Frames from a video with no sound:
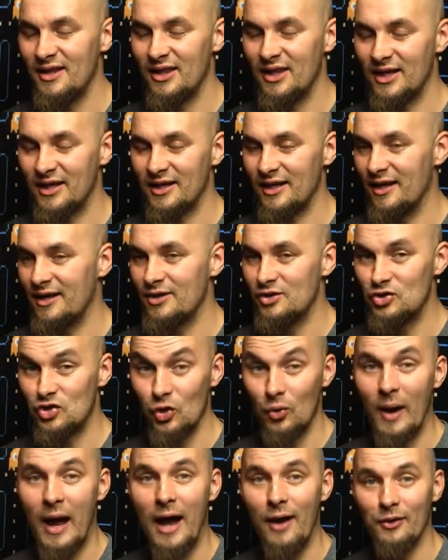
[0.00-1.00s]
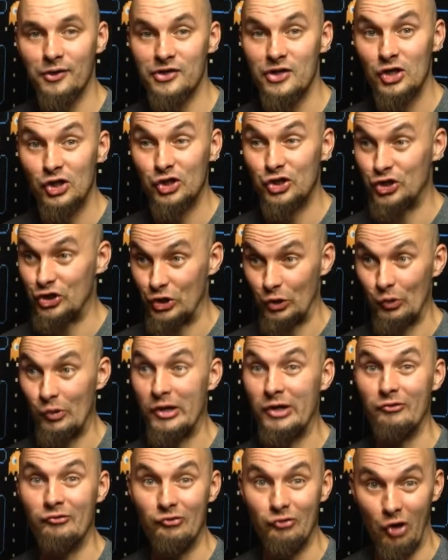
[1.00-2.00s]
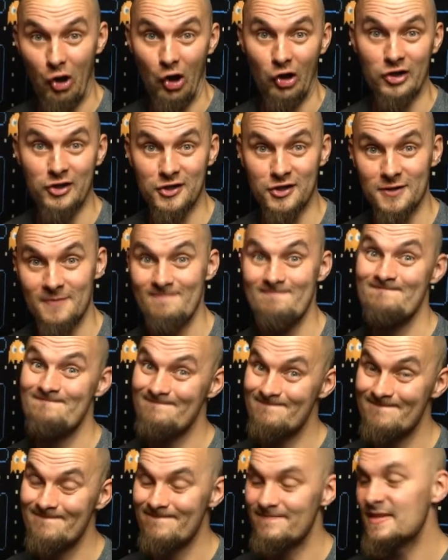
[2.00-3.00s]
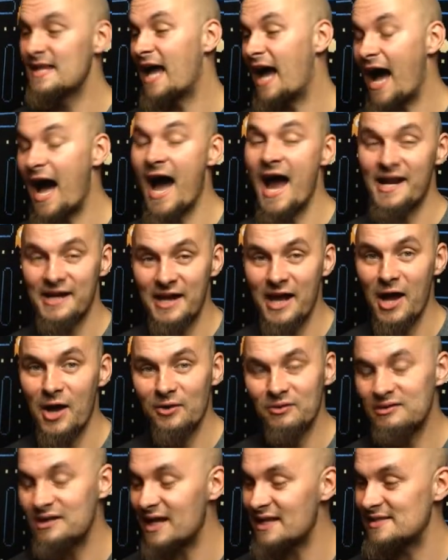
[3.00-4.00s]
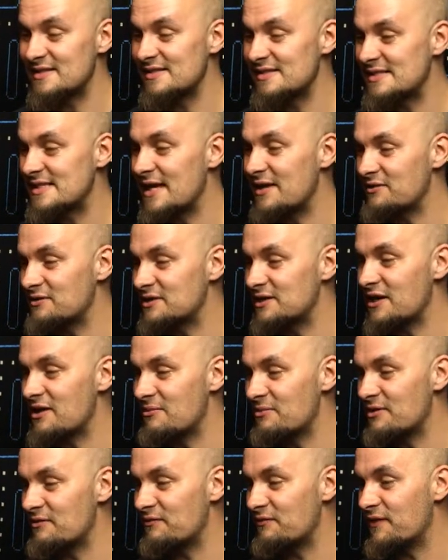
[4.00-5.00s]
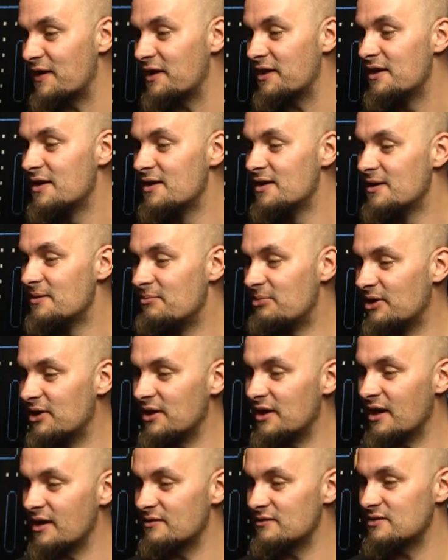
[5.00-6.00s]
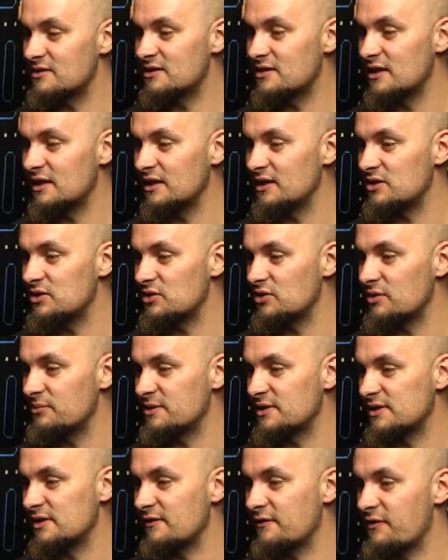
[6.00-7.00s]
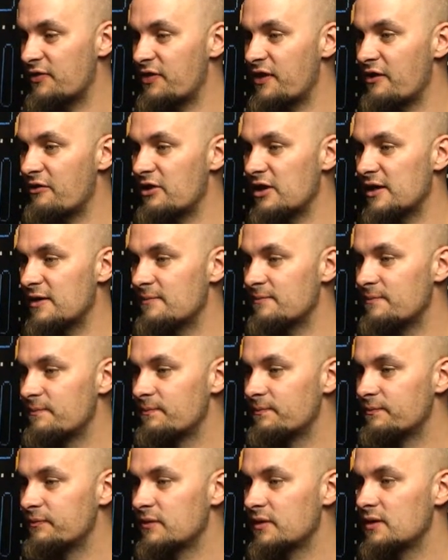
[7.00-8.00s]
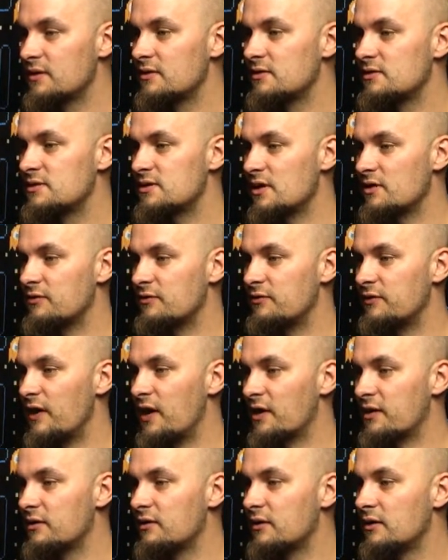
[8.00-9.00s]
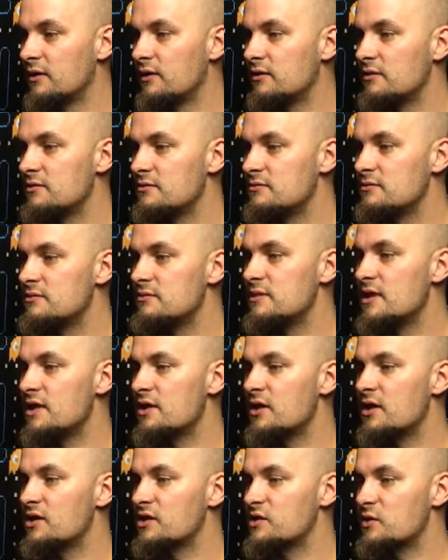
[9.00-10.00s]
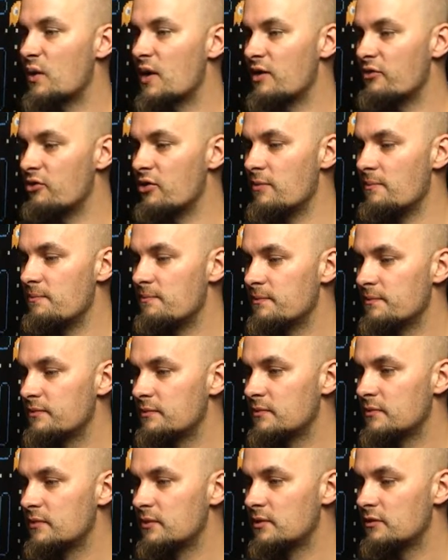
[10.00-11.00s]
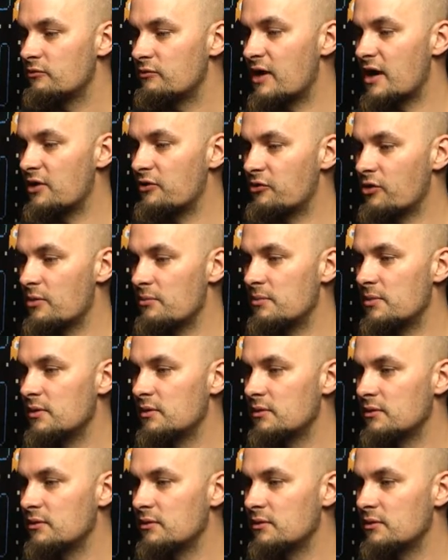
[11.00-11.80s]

like 2 hours shooting rocks. I know, doesn't sound terribly fun, but I still enjoy myself thoroughly. So fuck. They are square room, round room,